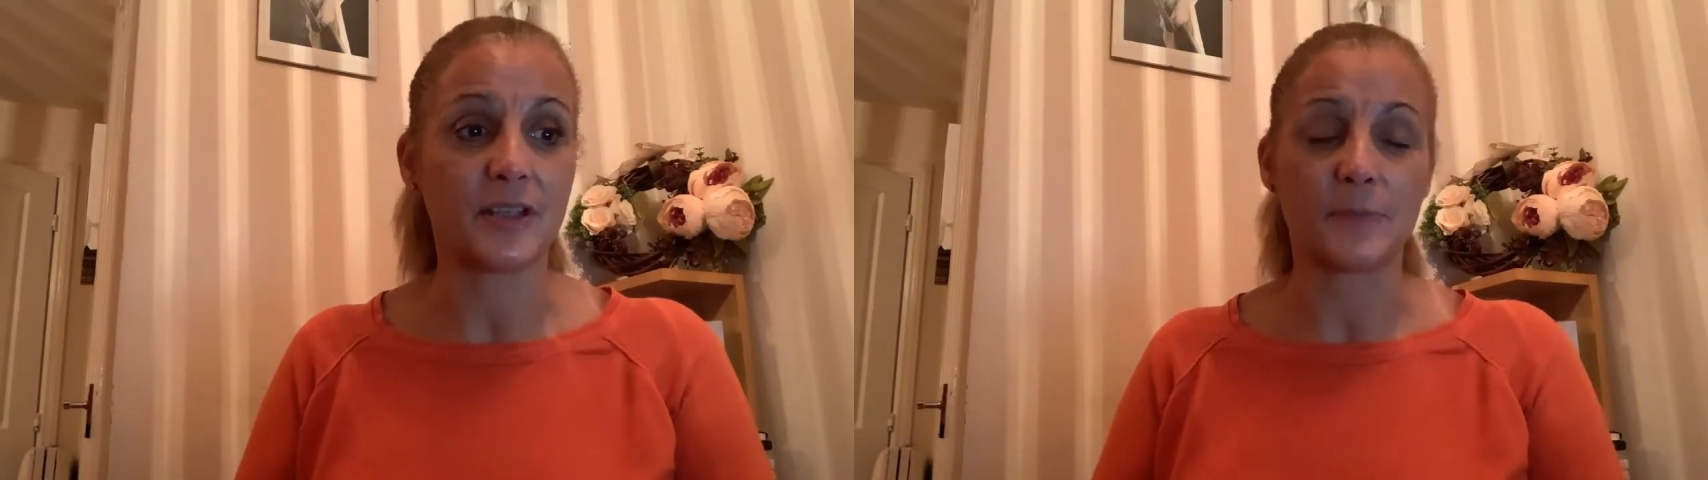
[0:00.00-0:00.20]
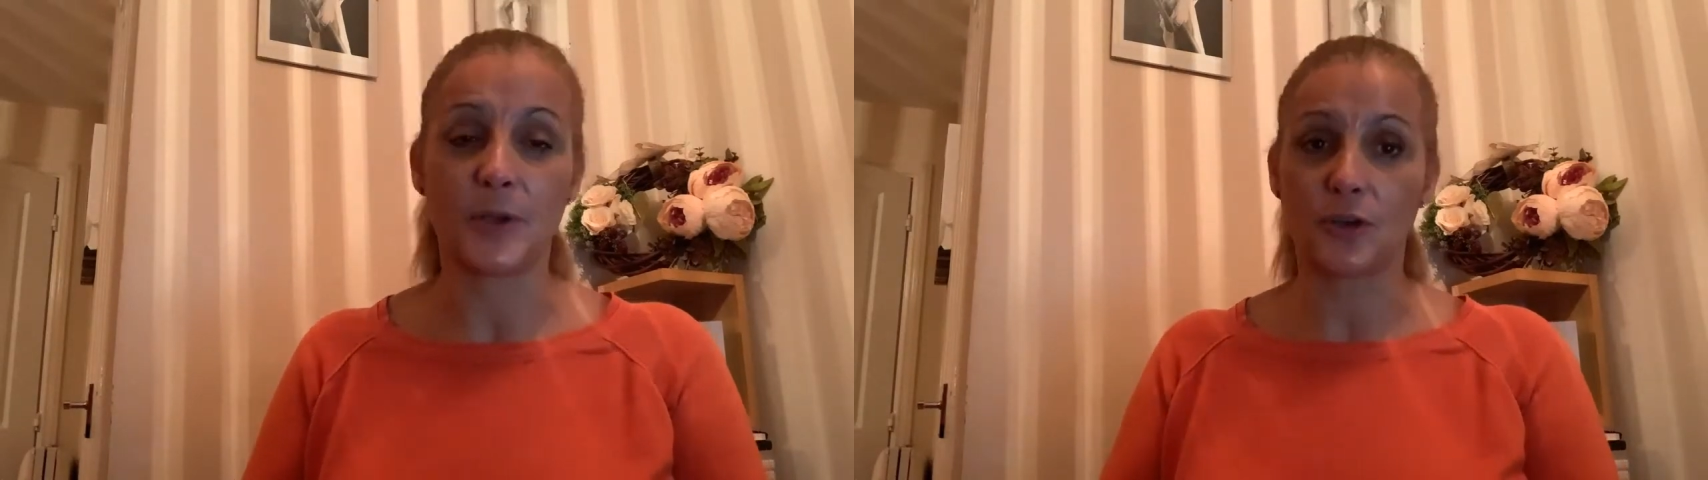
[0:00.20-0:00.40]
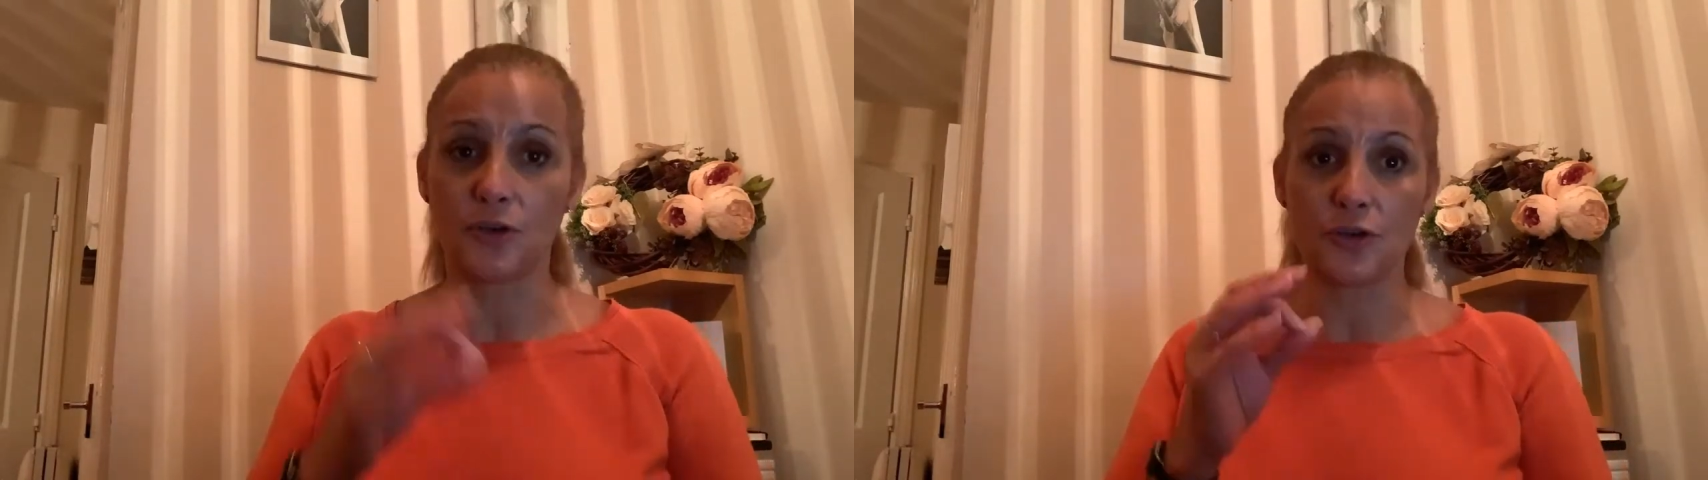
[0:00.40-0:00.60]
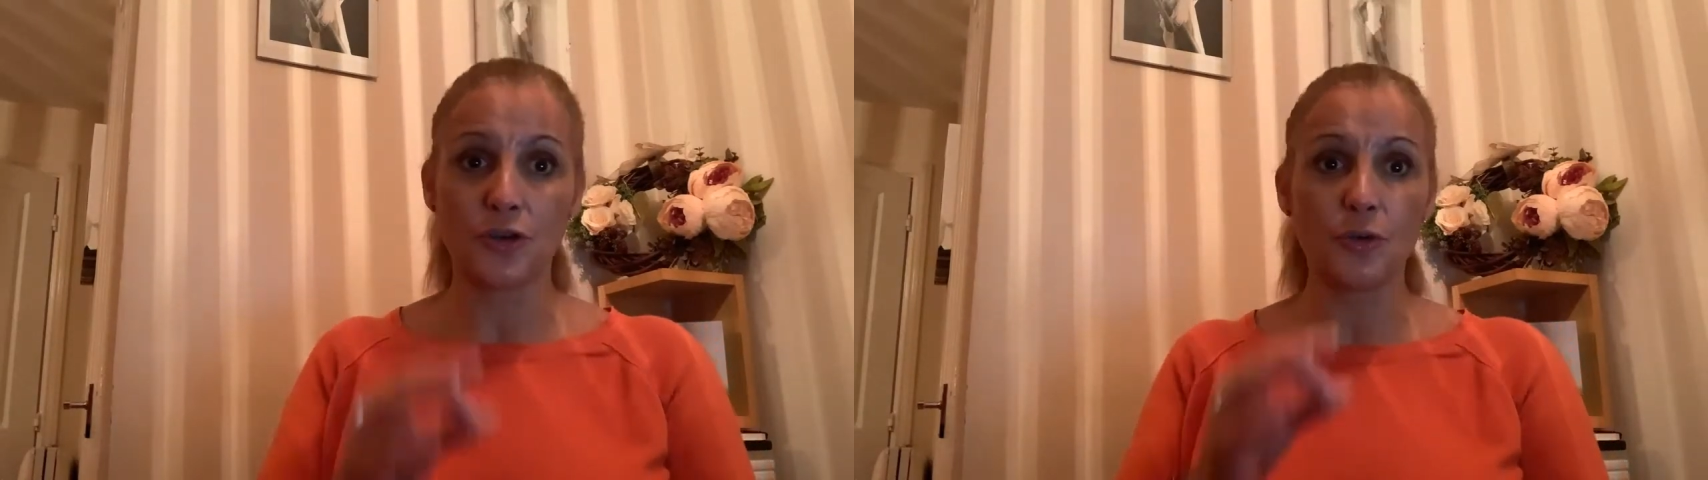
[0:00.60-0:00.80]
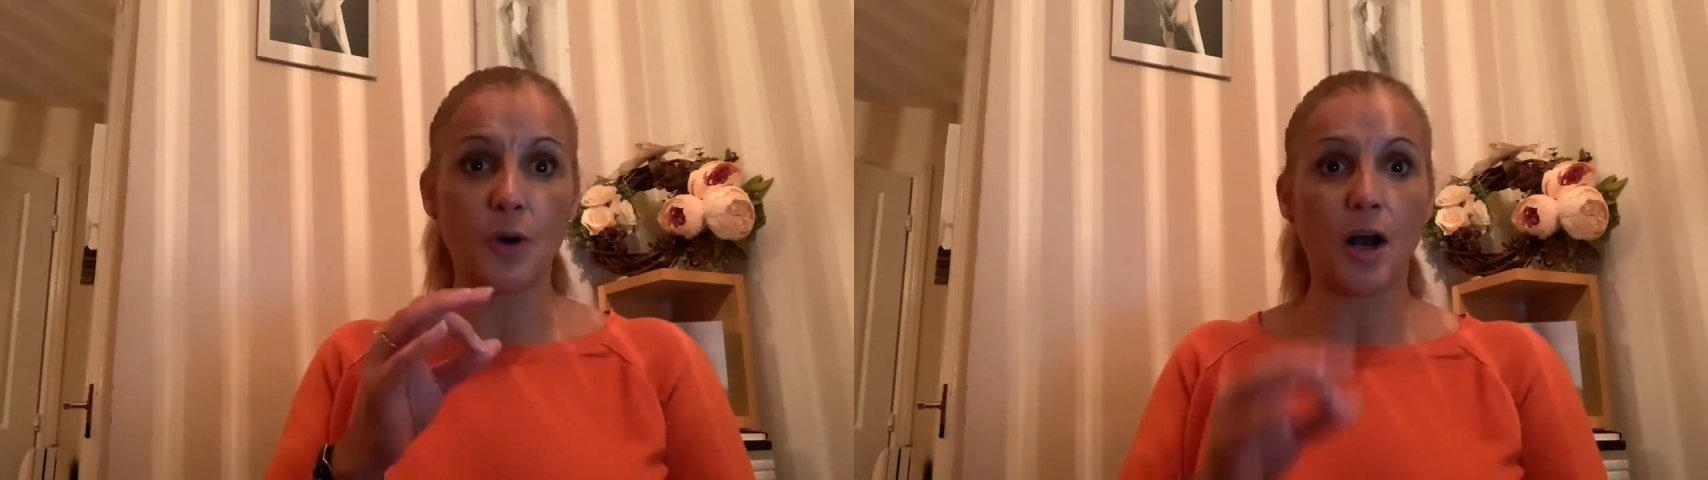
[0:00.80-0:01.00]
because
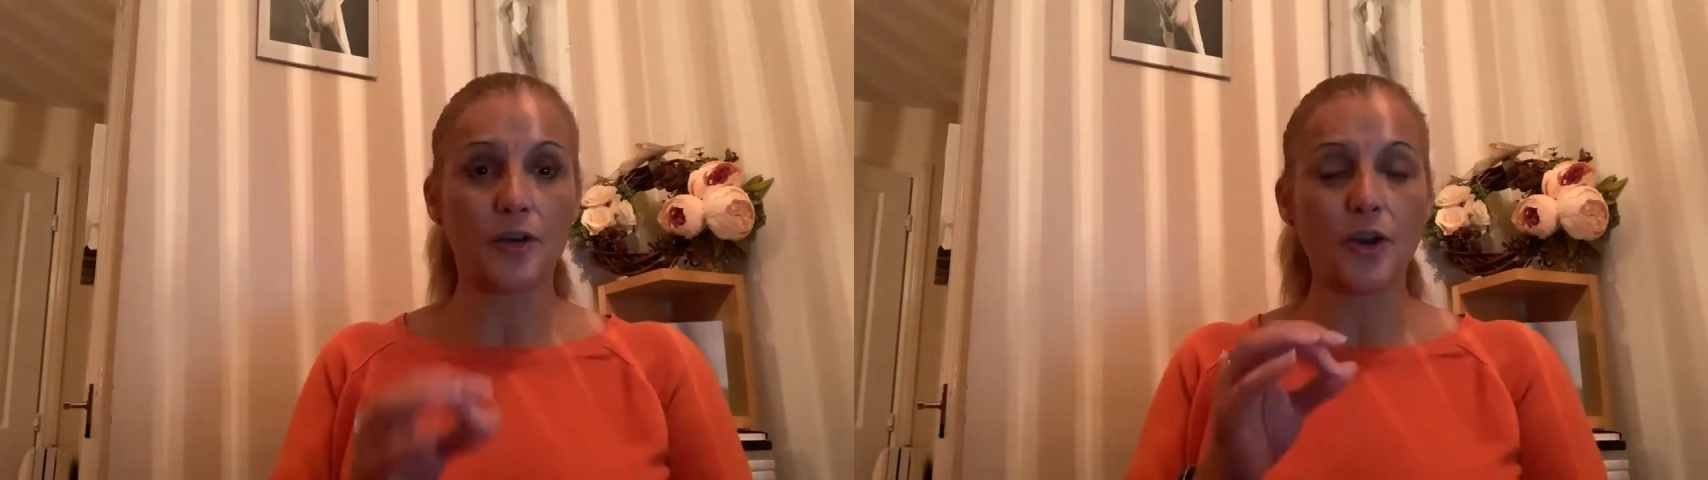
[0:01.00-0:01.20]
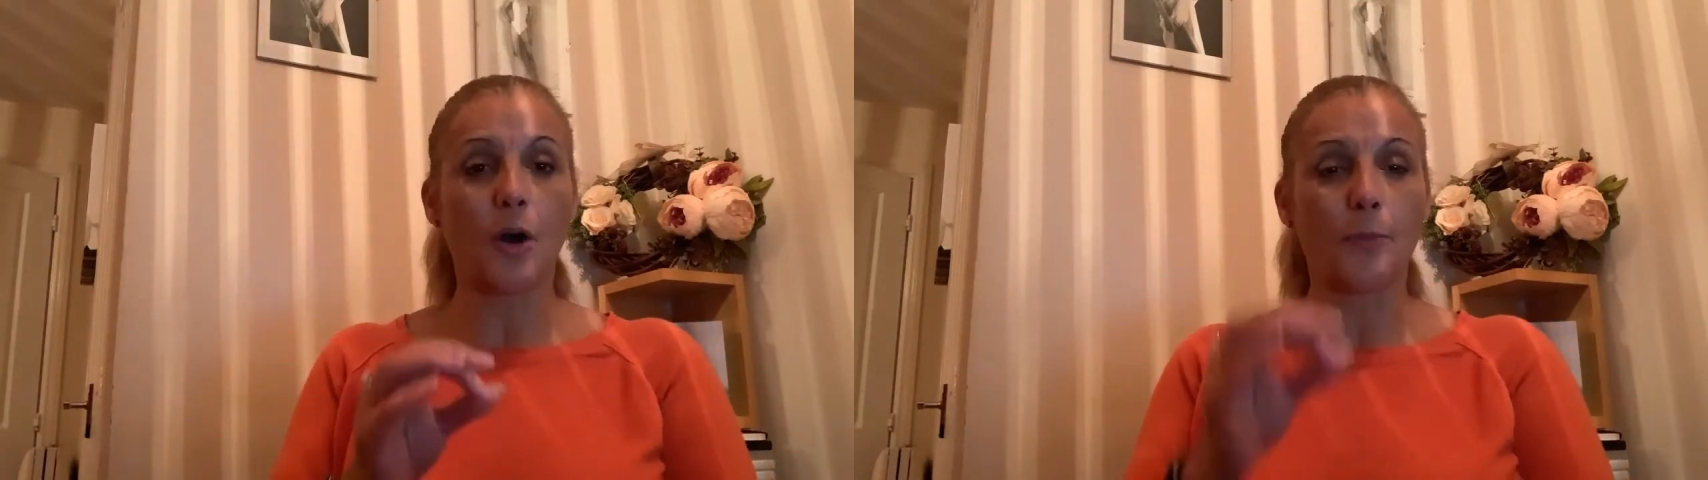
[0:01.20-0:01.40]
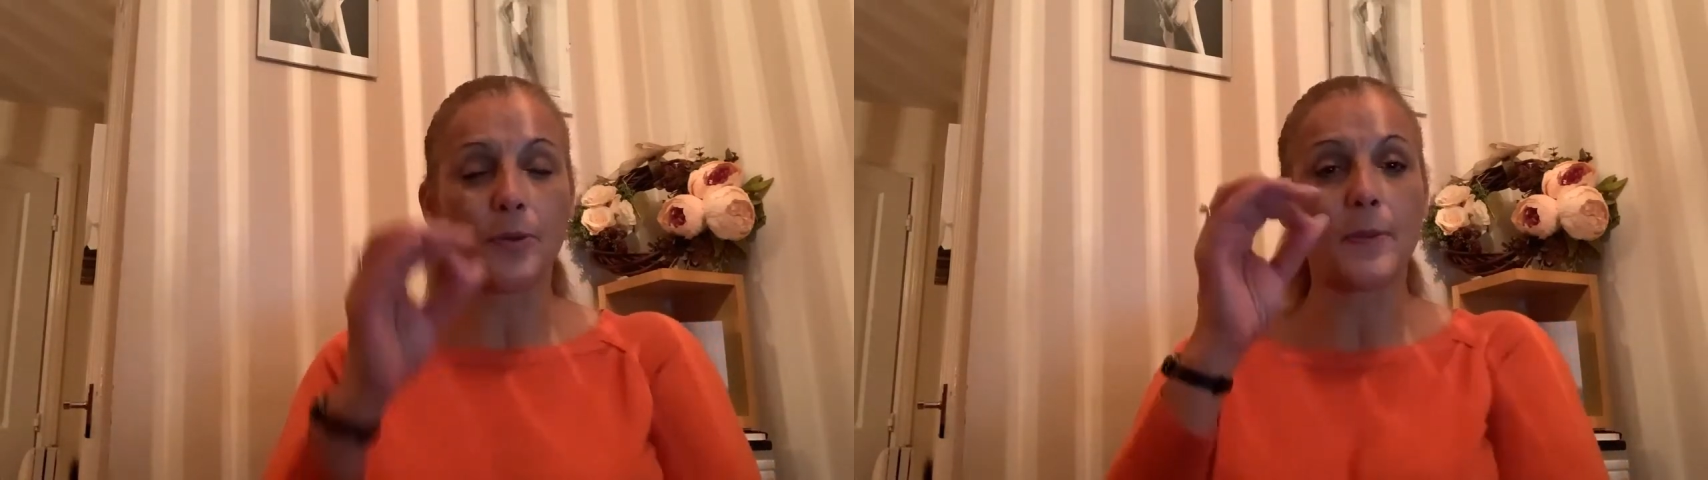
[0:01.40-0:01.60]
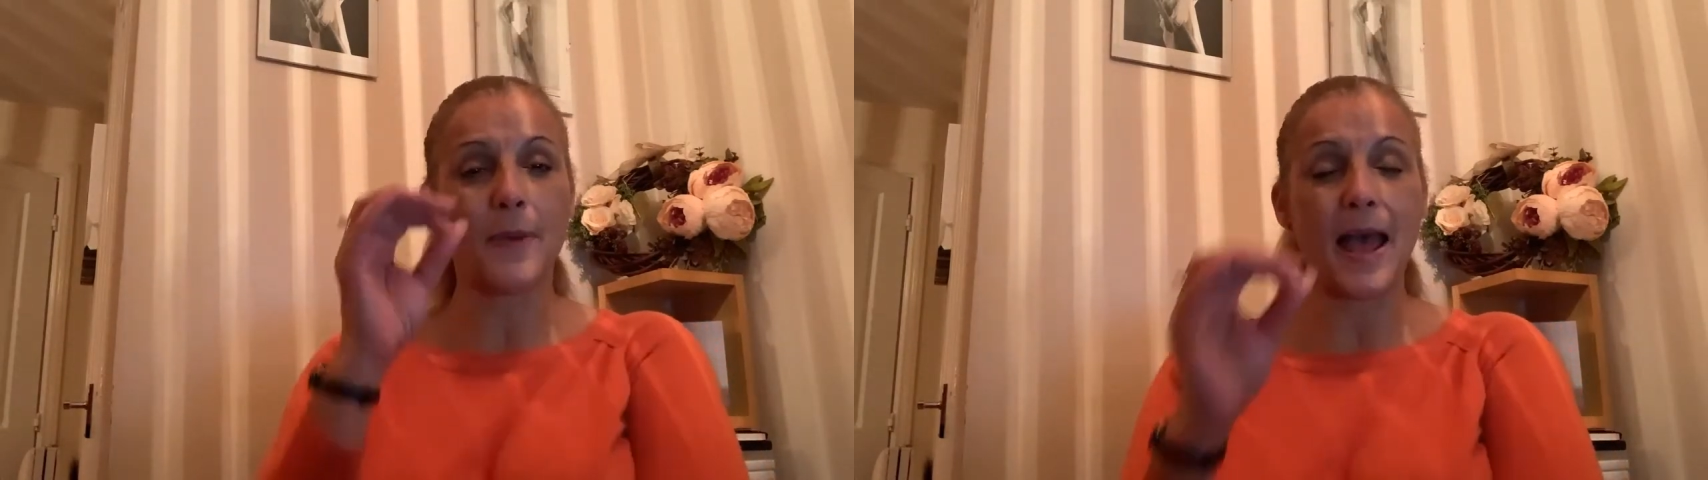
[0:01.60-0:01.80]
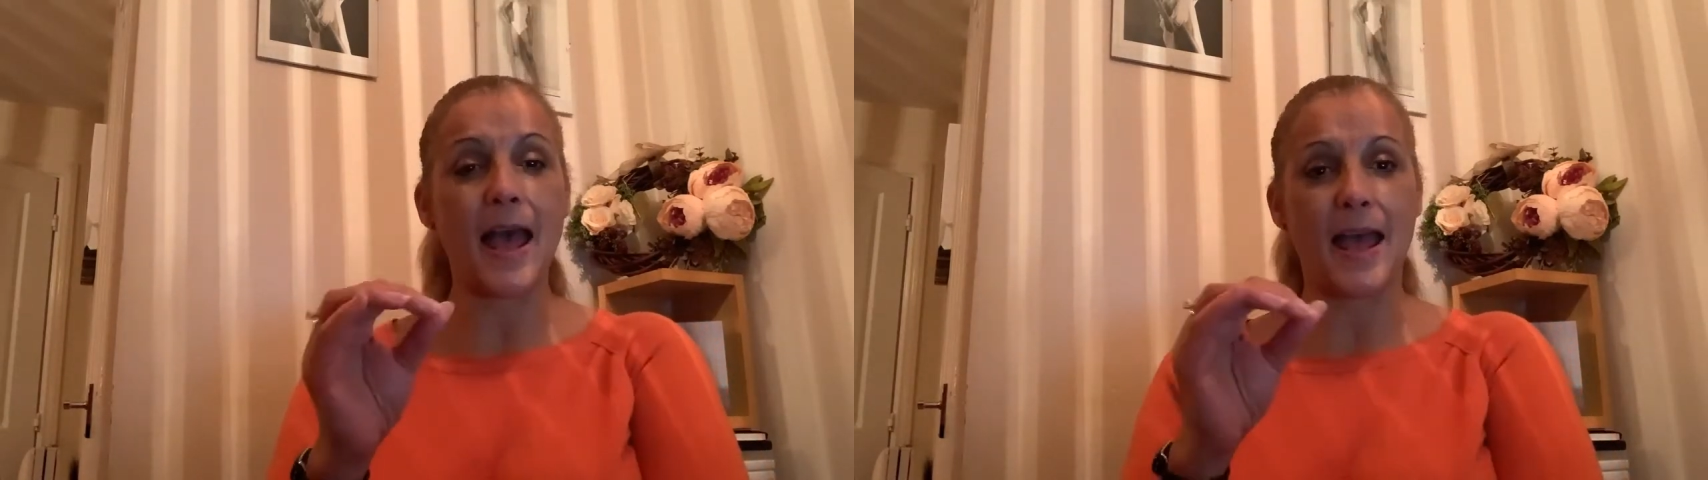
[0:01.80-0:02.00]
you are not
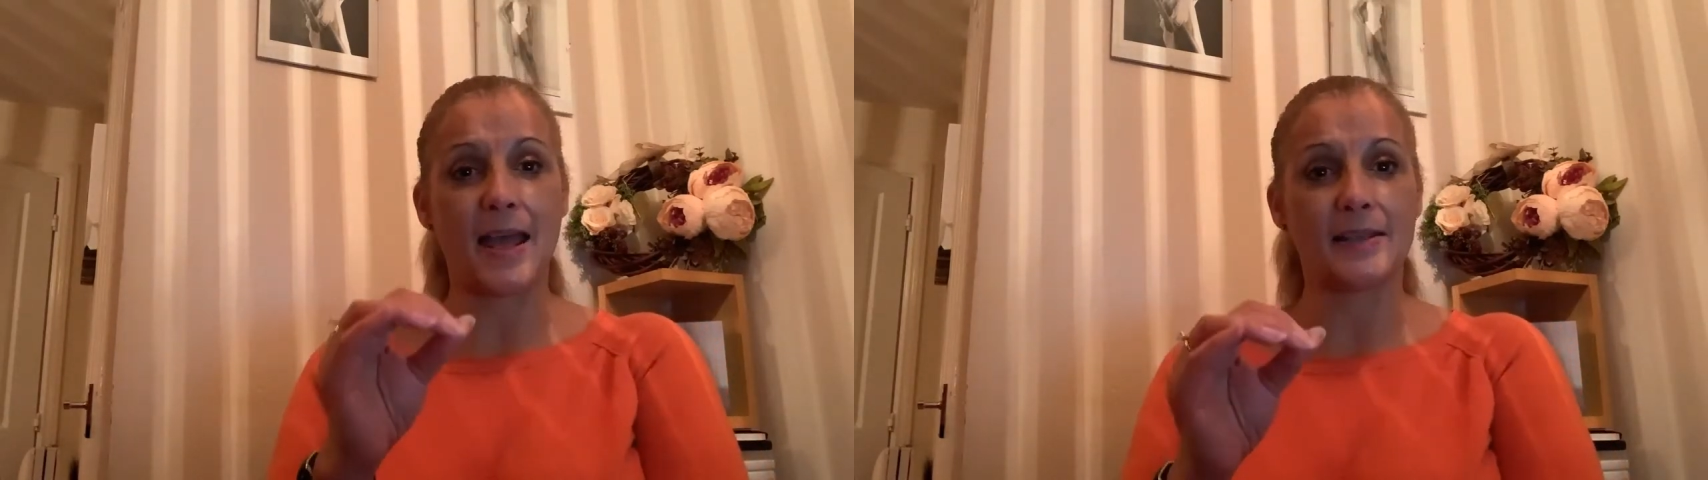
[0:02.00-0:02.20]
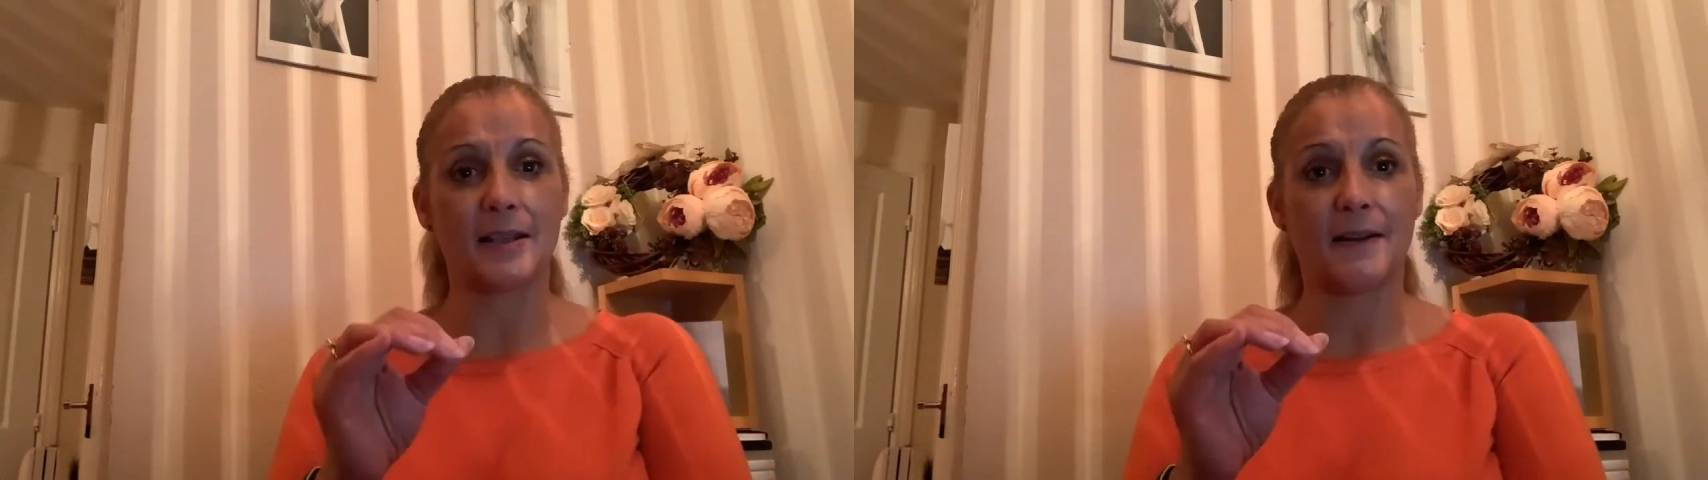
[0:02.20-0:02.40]
prepared